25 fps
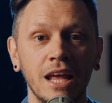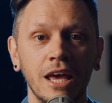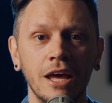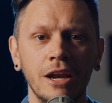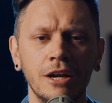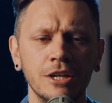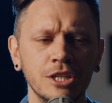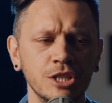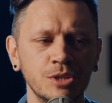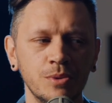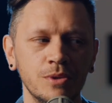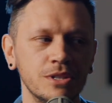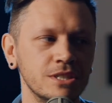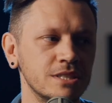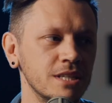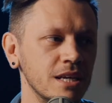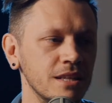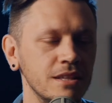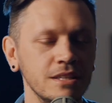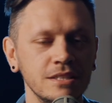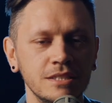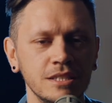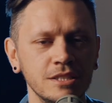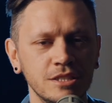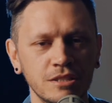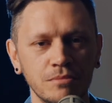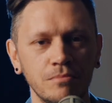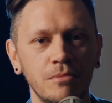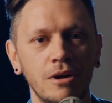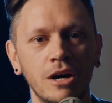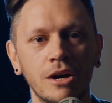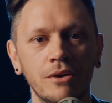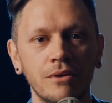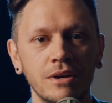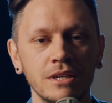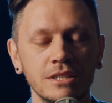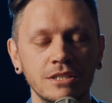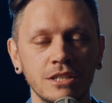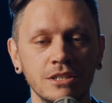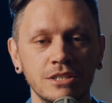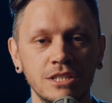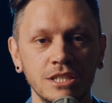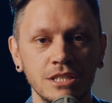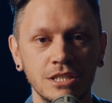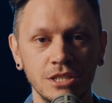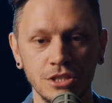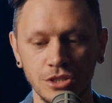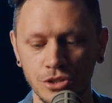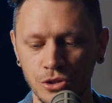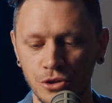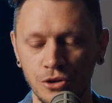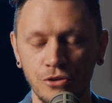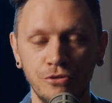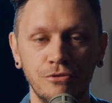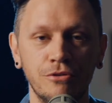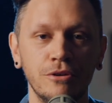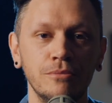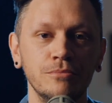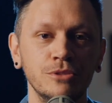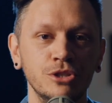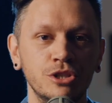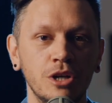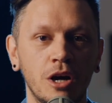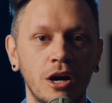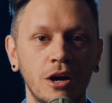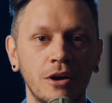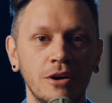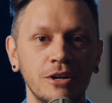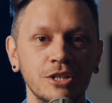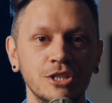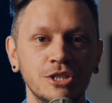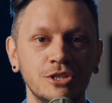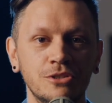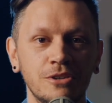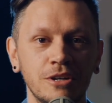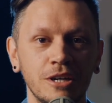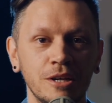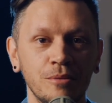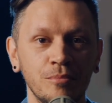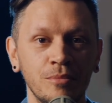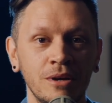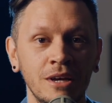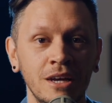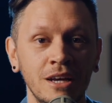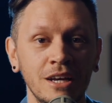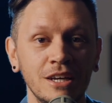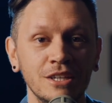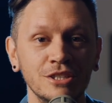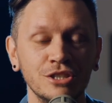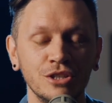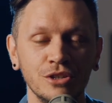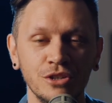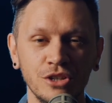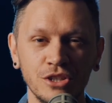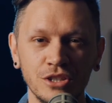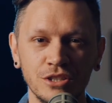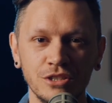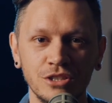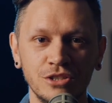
again, I just want to say this isn't my research. This is all from Gyrostream. So you